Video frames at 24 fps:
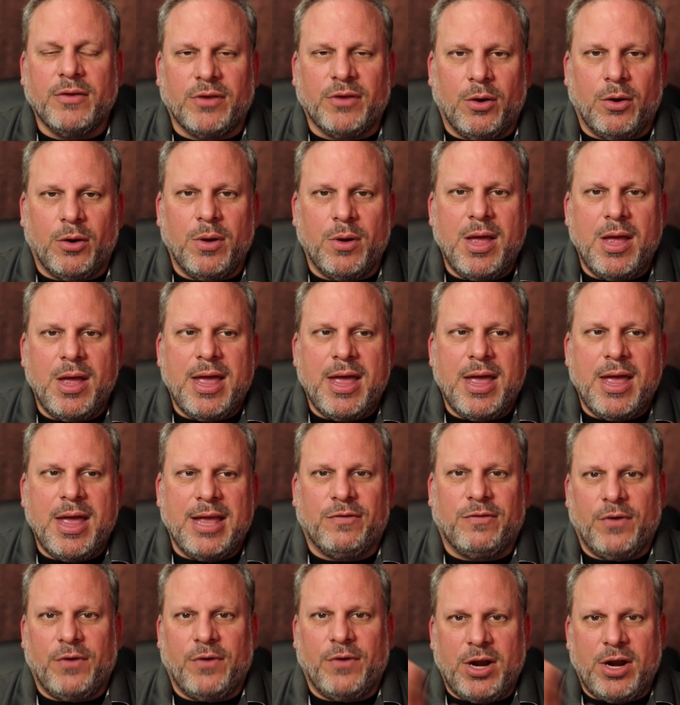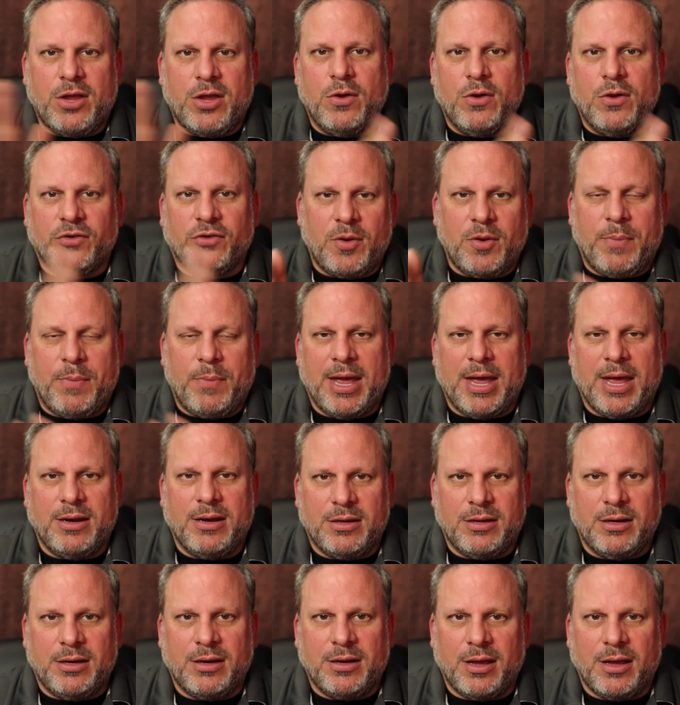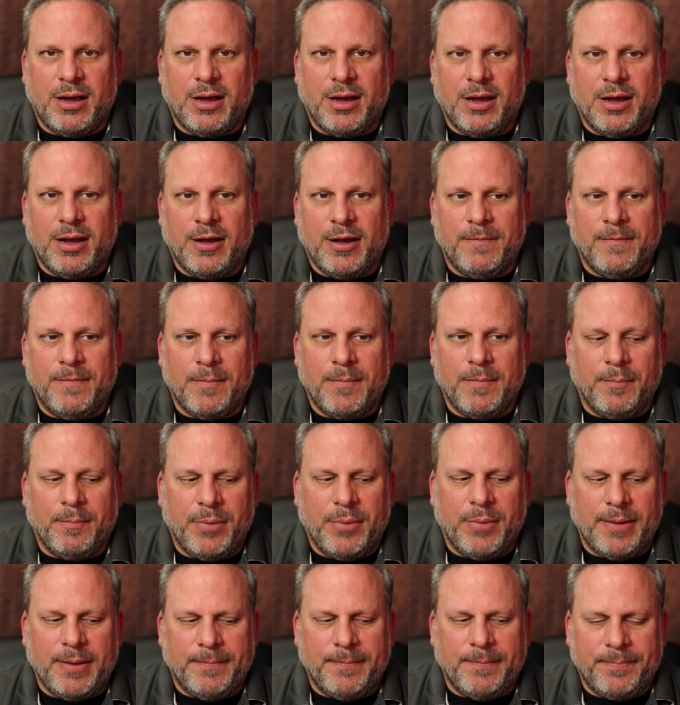So it's very user dependent, but